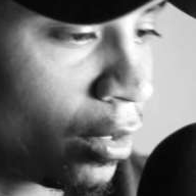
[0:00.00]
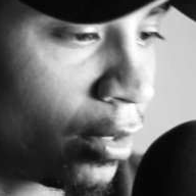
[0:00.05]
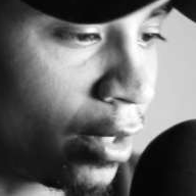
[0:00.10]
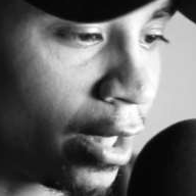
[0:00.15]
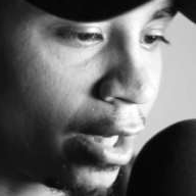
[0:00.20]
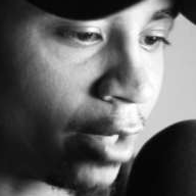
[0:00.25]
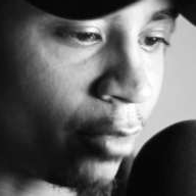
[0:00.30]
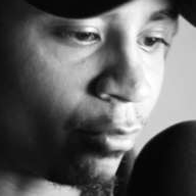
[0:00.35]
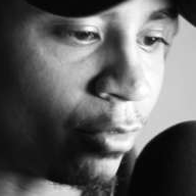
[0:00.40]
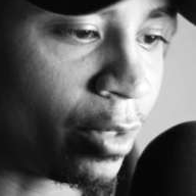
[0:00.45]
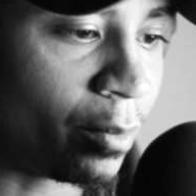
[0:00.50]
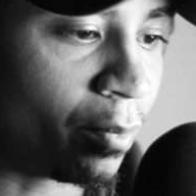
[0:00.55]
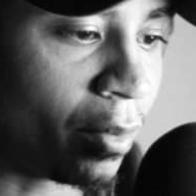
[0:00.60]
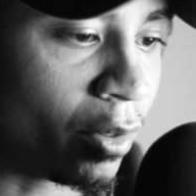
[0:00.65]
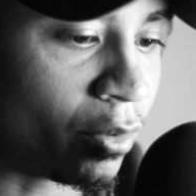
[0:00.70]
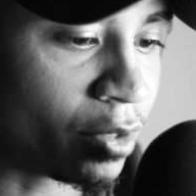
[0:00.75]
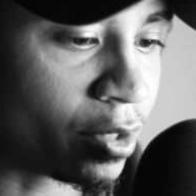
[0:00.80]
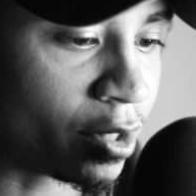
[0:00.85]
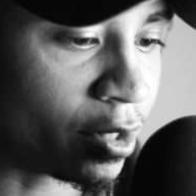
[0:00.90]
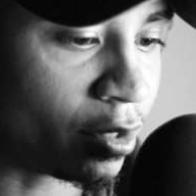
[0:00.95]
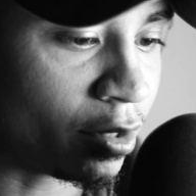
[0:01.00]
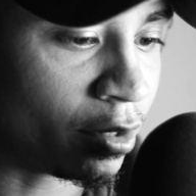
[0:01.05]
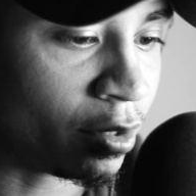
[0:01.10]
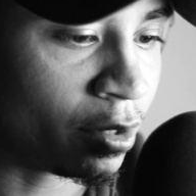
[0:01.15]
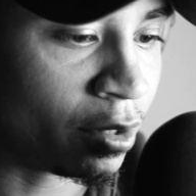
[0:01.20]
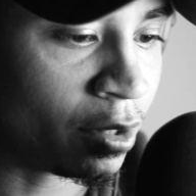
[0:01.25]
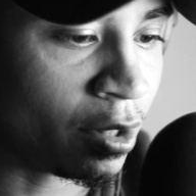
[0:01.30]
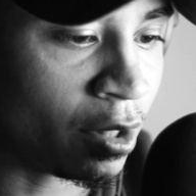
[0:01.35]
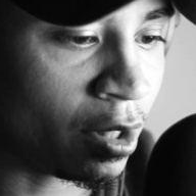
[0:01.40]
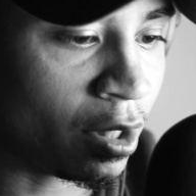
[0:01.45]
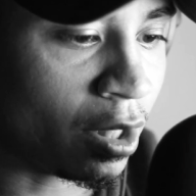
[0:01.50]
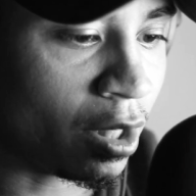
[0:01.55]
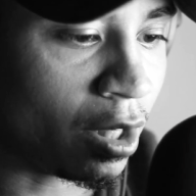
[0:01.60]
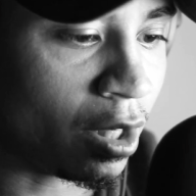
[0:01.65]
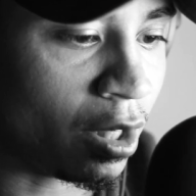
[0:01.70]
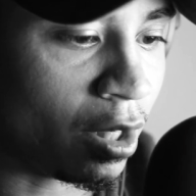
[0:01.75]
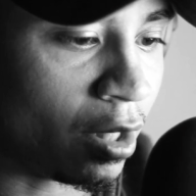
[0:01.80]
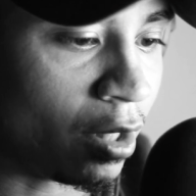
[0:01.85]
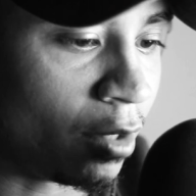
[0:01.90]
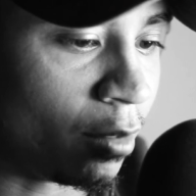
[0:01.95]
I reposted
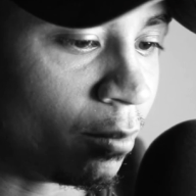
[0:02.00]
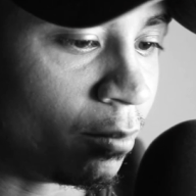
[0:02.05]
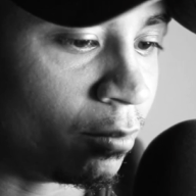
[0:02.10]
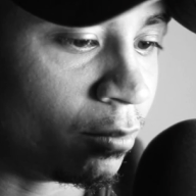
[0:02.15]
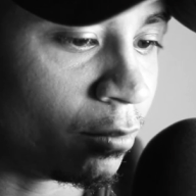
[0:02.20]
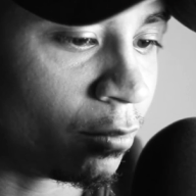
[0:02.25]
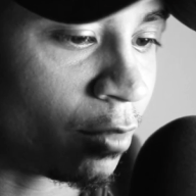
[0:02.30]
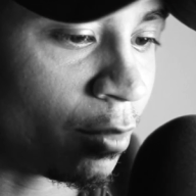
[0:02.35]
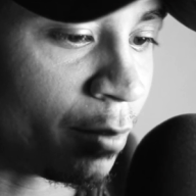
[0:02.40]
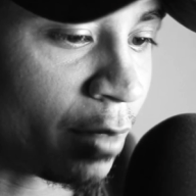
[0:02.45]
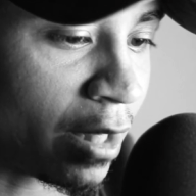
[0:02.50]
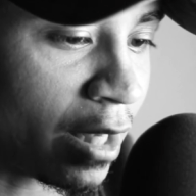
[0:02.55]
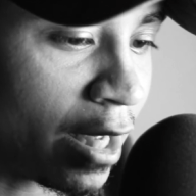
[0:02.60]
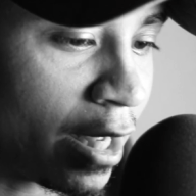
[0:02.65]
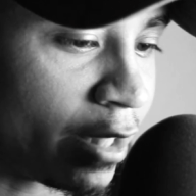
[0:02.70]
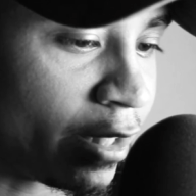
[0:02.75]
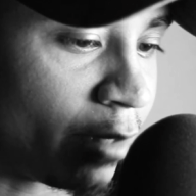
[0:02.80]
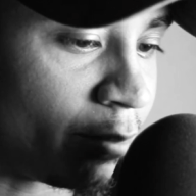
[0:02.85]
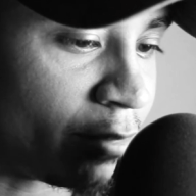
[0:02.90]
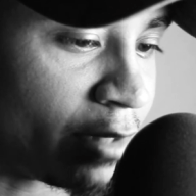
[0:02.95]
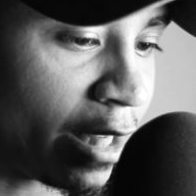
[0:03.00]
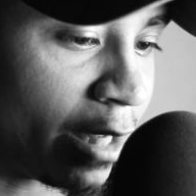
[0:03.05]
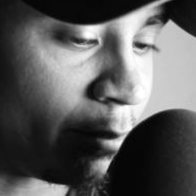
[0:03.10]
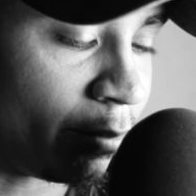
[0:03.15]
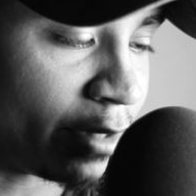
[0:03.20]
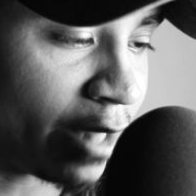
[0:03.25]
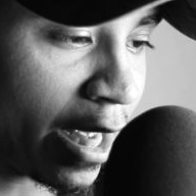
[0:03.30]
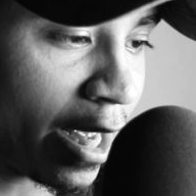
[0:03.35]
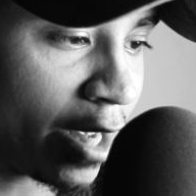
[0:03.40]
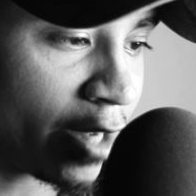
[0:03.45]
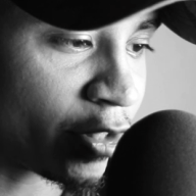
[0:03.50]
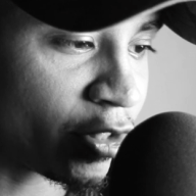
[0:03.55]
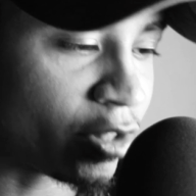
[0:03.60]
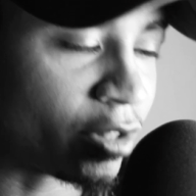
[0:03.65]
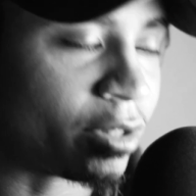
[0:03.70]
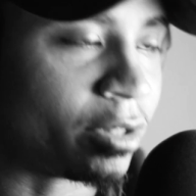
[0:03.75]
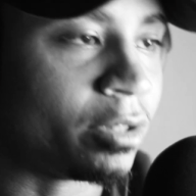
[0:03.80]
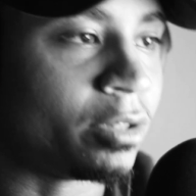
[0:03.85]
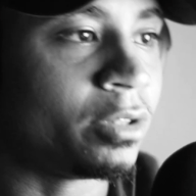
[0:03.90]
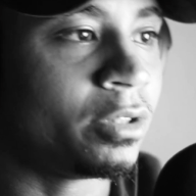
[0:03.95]
from a guy named Dame Dash.